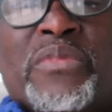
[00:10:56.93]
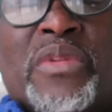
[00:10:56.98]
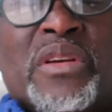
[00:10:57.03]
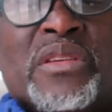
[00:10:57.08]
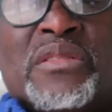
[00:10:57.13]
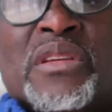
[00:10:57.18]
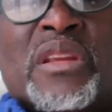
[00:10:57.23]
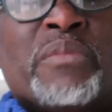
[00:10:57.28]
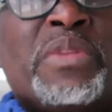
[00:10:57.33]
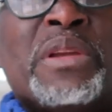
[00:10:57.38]

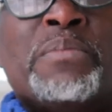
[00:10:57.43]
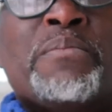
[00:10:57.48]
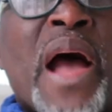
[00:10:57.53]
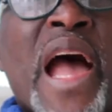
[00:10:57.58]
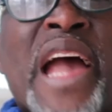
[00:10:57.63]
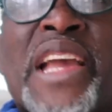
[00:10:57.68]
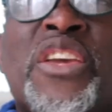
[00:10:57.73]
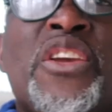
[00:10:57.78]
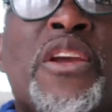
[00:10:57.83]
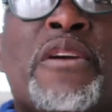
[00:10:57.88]
it's not a big
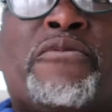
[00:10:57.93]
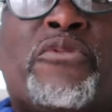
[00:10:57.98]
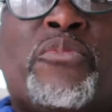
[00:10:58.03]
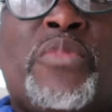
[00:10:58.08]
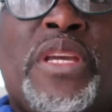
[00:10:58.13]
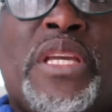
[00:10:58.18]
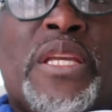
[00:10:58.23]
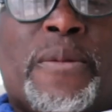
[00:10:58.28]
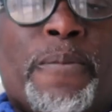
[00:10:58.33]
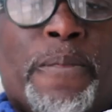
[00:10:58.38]
buying year for
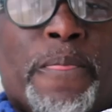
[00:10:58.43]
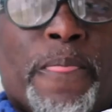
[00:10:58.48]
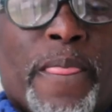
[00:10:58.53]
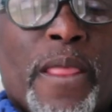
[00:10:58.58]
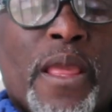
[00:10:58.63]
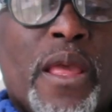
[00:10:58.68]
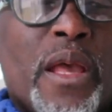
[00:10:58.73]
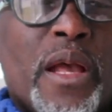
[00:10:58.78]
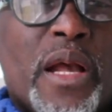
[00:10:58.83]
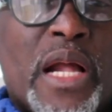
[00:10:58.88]
me.
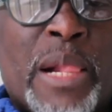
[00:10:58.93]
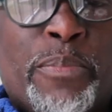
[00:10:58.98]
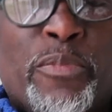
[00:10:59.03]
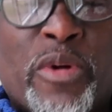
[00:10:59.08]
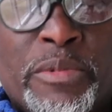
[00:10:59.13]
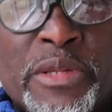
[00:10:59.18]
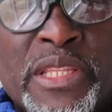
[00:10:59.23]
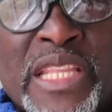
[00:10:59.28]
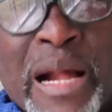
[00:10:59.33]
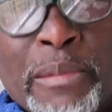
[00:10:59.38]
I'll
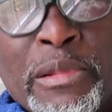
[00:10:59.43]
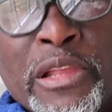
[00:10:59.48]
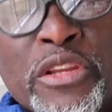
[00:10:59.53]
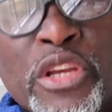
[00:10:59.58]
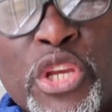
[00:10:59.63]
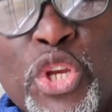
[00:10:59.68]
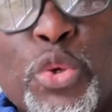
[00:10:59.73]
probably dabble in a